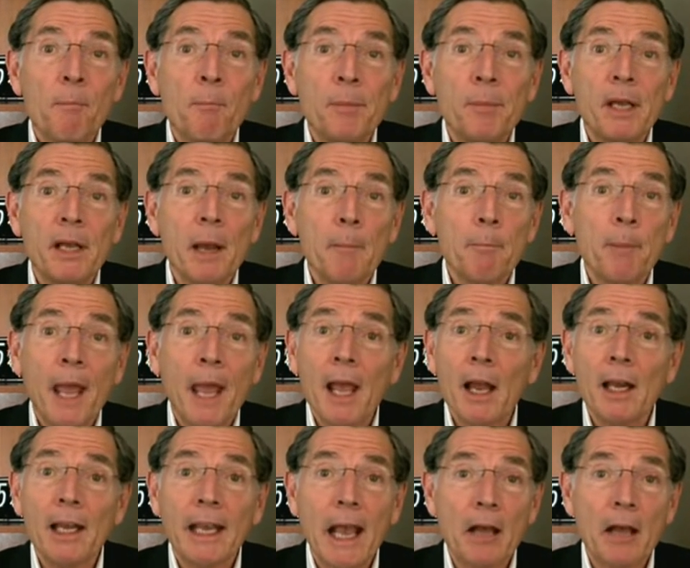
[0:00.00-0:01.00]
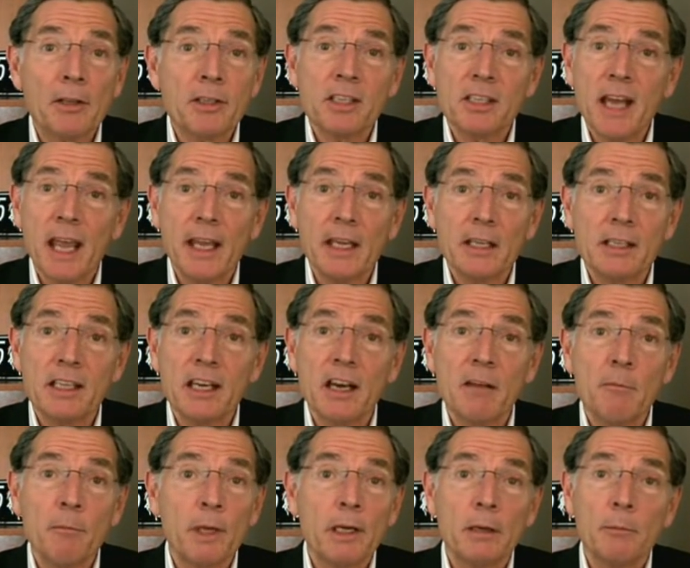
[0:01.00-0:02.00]
bailing out states that
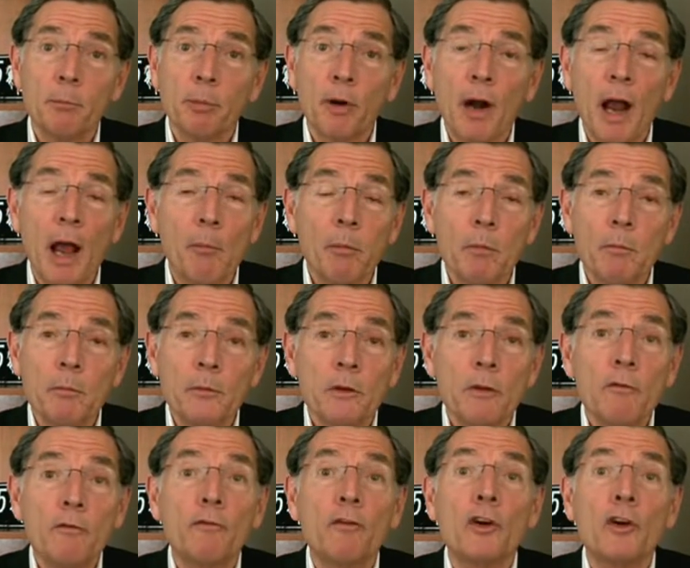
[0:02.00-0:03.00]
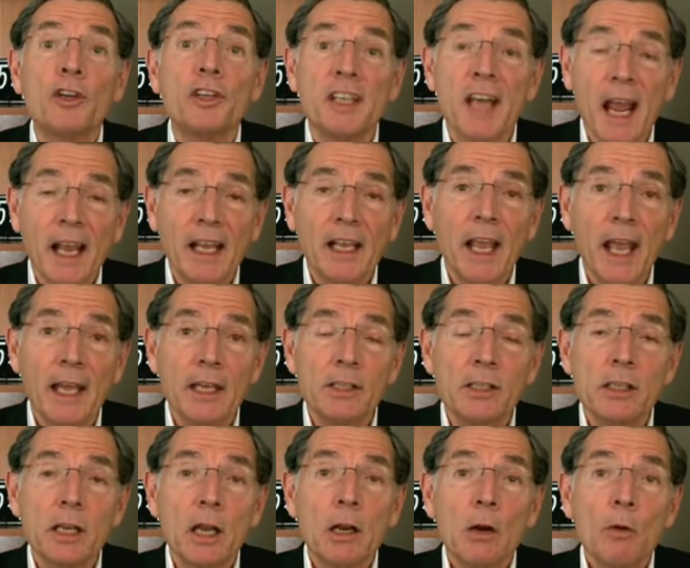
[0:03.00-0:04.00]
have been in problems for
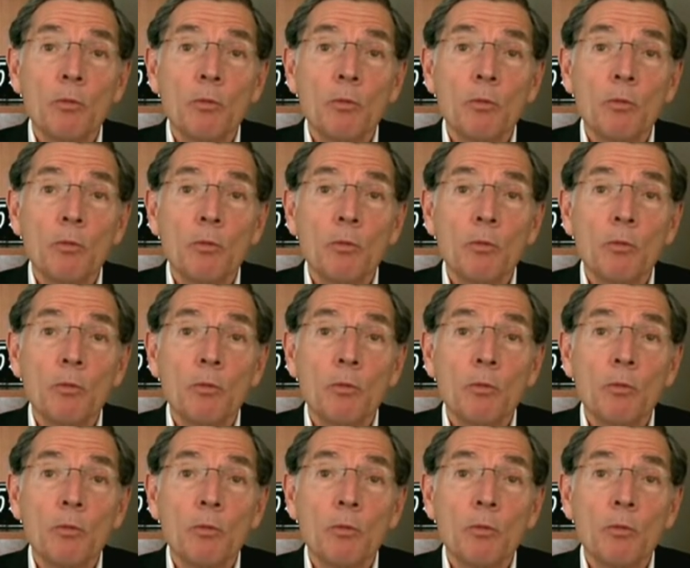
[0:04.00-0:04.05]
decades.